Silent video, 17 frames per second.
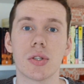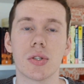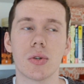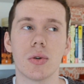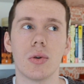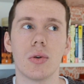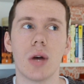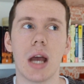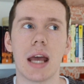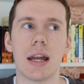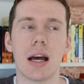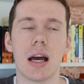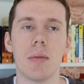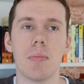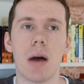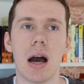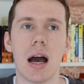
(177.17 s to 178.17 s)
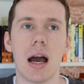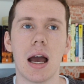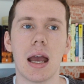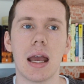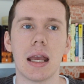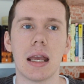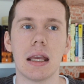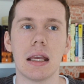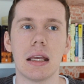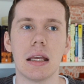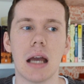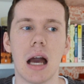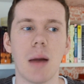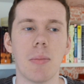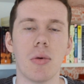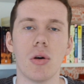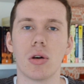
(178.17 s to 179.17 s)
a bookstore and I
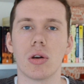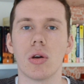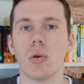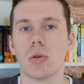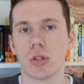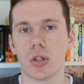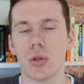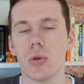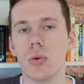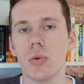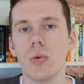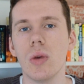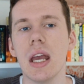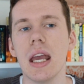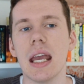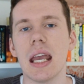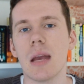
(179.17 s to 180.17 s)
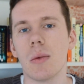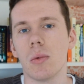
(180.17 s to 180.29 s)
buy a book or two,